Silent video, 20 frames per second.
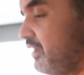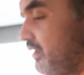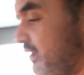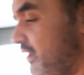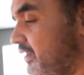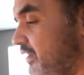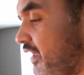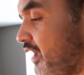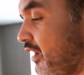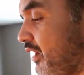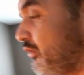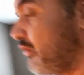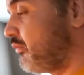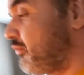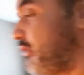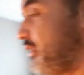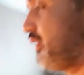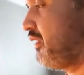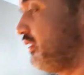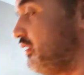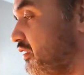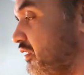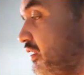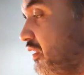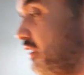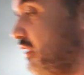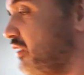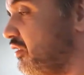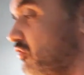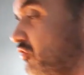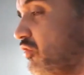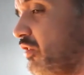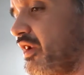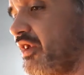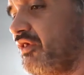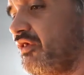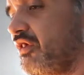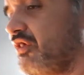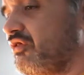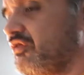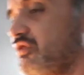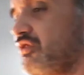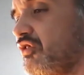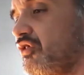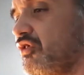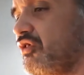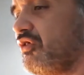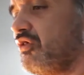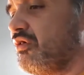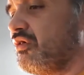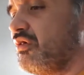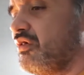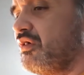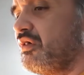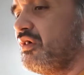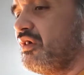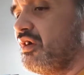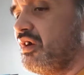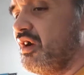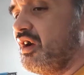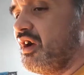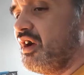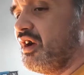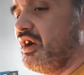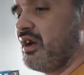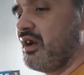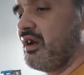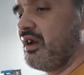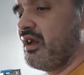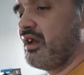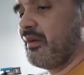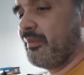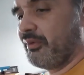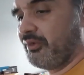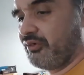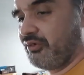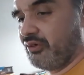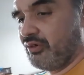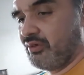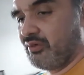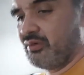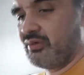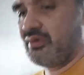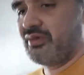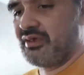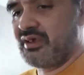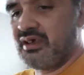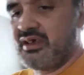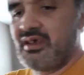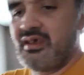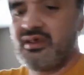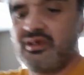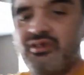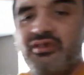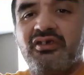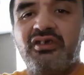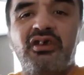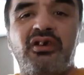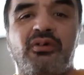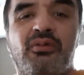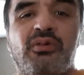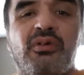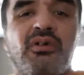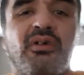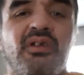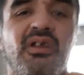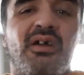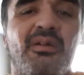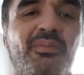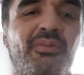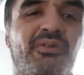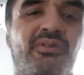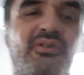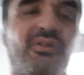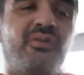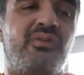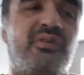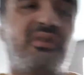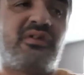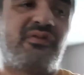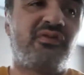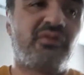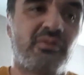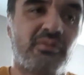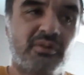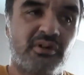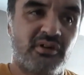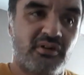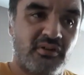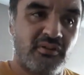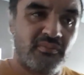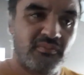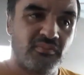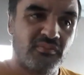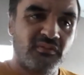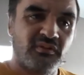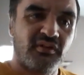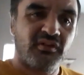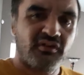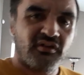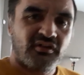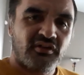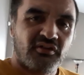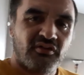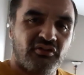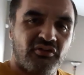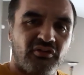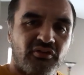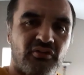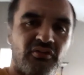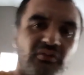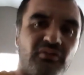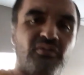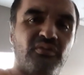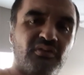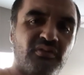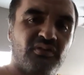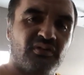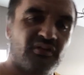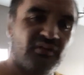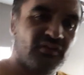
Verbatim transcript: And that would be the transitional uh, episode, the sequel episode, if you will, to